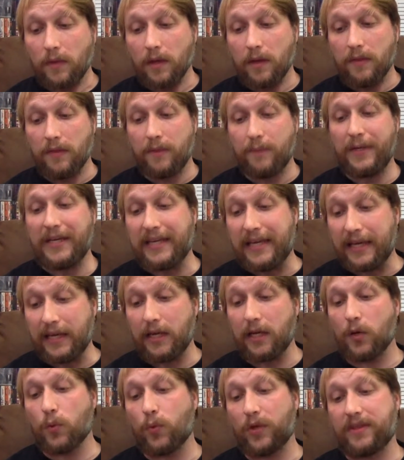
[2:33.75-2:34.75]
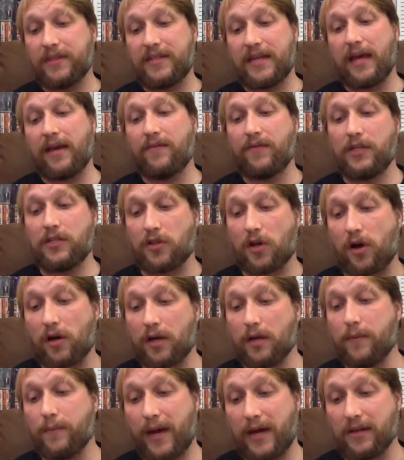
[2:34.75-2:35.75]
The beginning with Davey
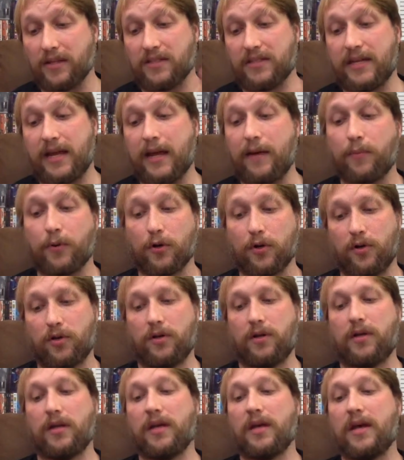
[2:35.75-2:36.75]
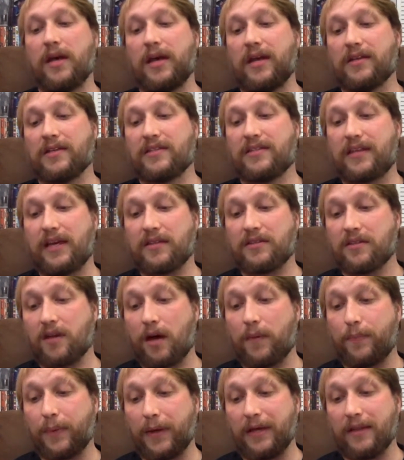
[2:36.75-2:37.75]
talking about his neighborhood sets
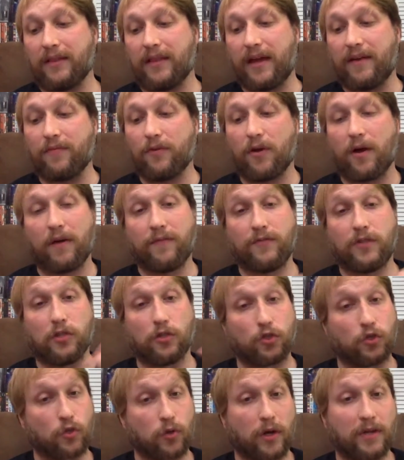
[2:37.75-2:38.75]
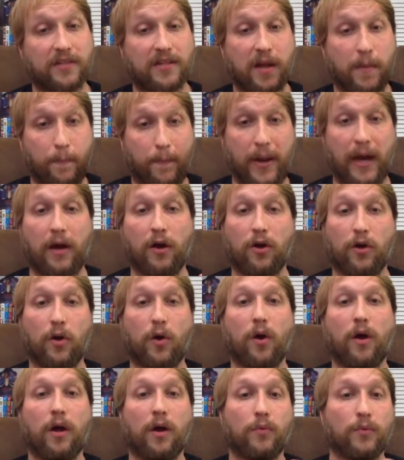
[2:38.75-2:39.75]
up a level of distrust and
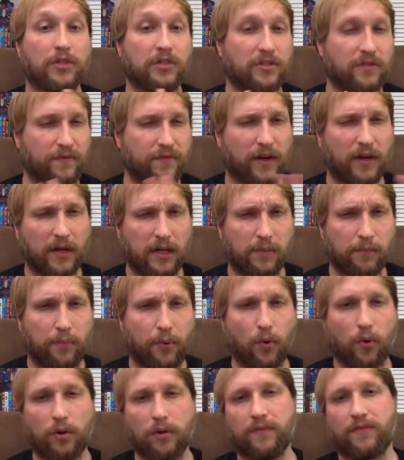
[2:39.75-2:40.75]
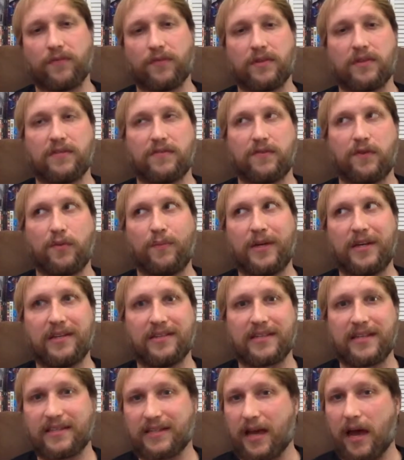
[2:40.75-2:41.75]
paranoia, which is very important for this film,
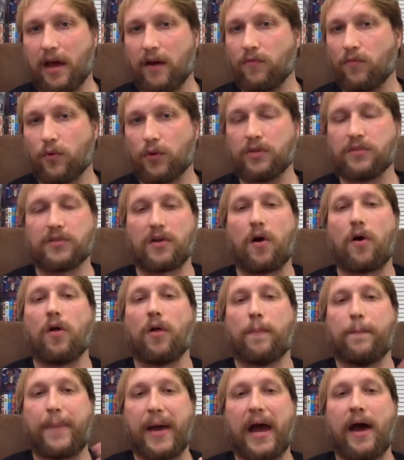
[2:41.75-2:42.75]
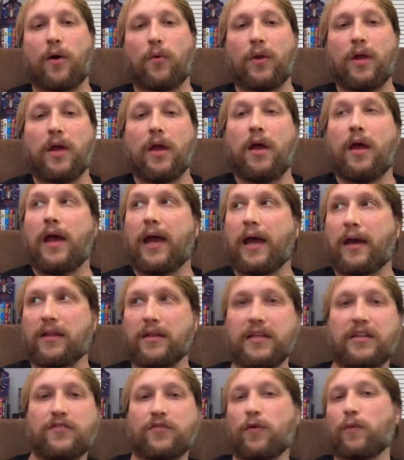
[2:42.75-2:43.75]
because that's kind of what it's all about, at
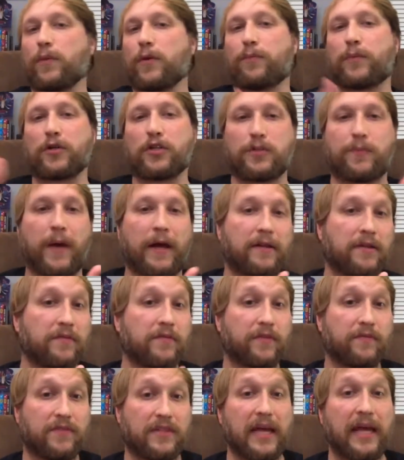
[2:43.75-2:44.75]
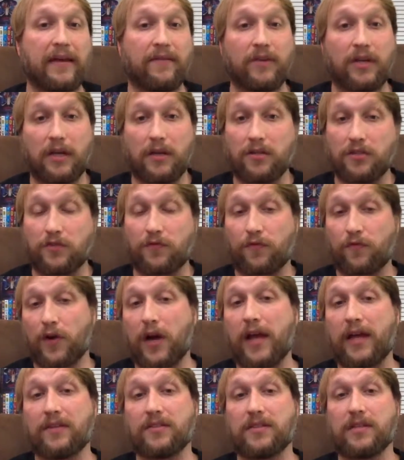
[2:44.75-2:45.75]
least from the perspective of Davey and his
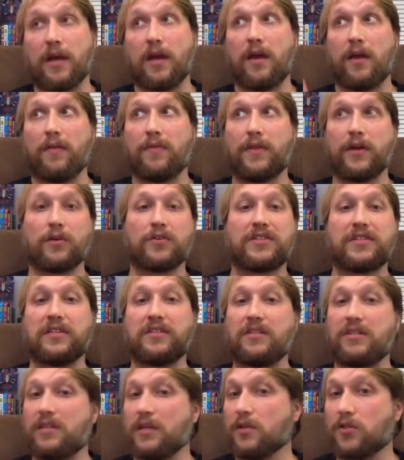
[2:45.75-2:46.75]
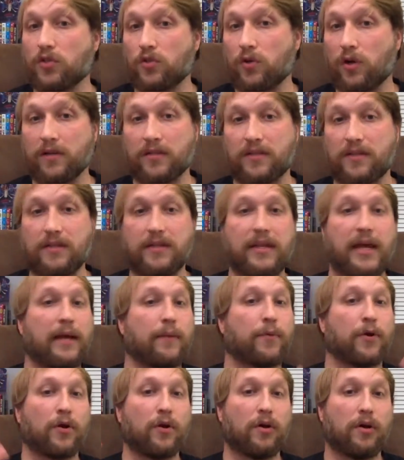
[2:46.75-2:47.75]
friends. There's this distrust in the
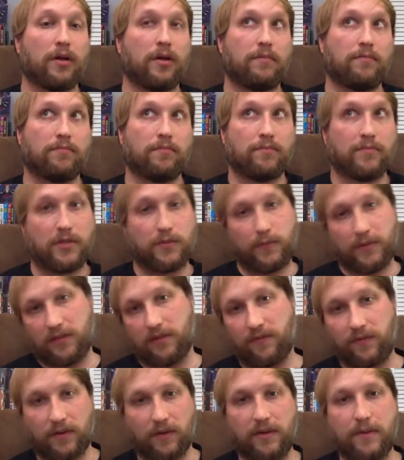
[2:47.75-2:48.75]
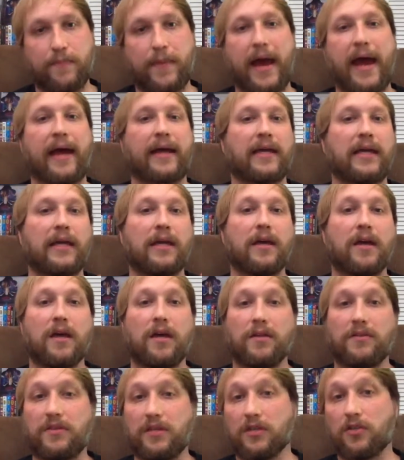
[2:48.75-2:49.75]
neighborhood, specifically Mackie,
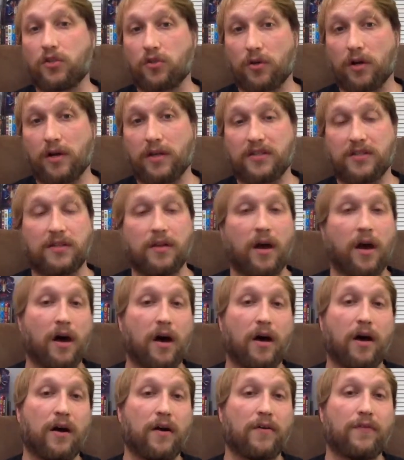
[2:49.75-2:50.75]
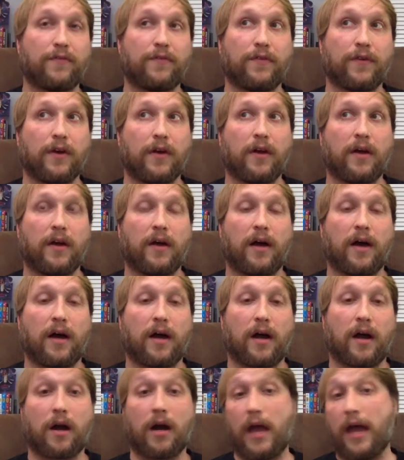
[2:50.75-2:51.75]
distrust of,
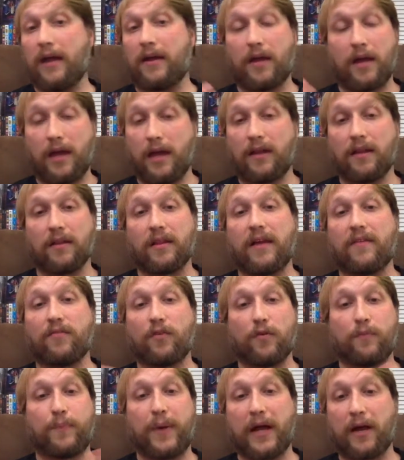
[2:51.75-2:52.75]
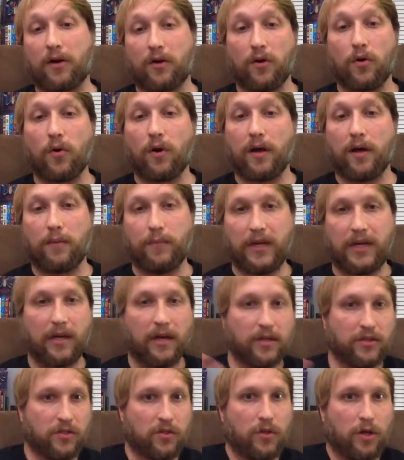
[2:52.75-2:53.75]
and a level of paranoia
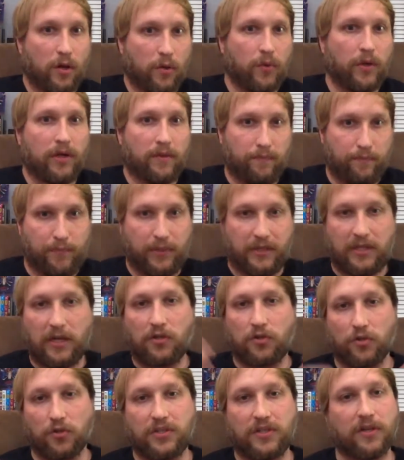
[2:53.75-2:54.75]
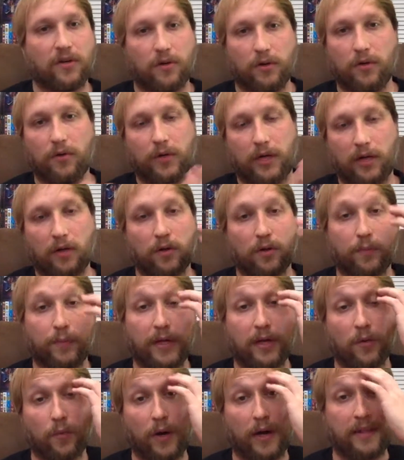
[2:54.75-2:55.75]
because, you know, a potential serial killer
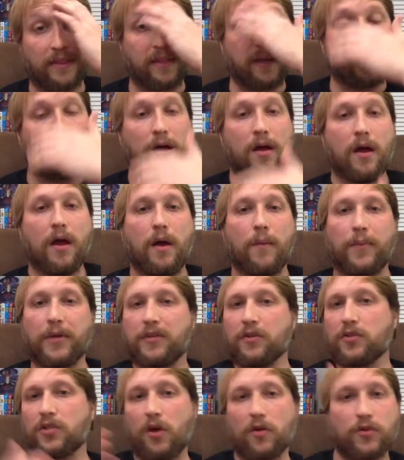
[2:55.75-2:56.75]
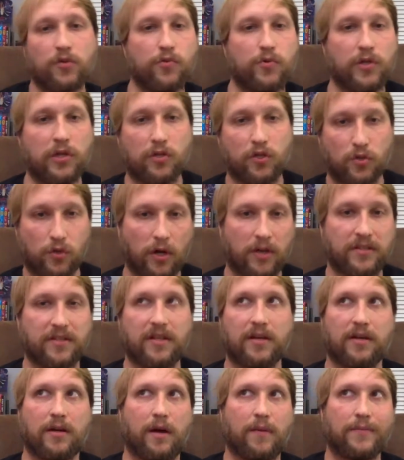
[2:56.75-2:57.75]
being right there. But there's also distrust
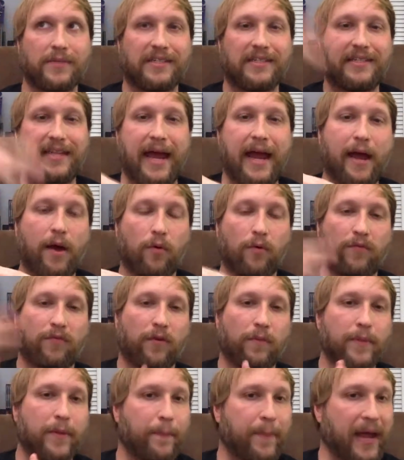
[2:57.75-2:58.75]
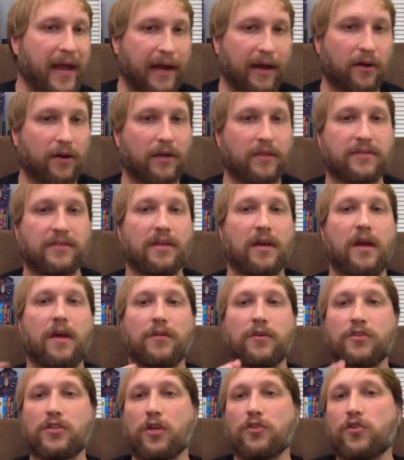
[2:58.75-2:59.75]
that comes down from the parents.
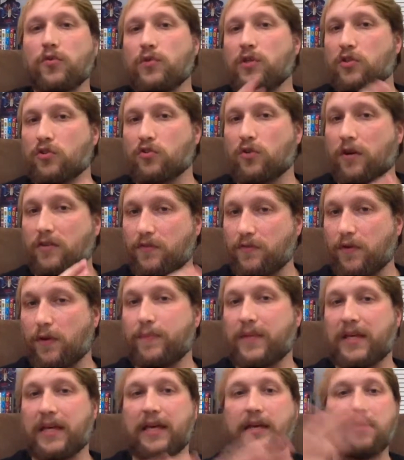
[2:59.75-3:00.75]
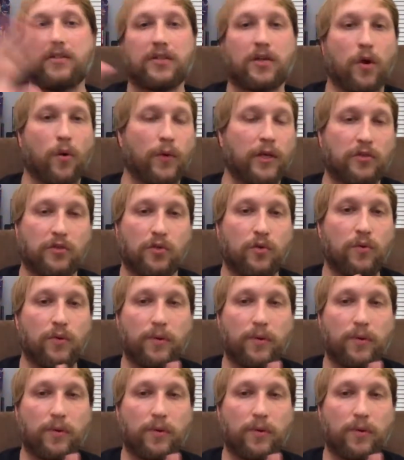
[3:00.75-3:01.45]
There's also distrust from the kids going to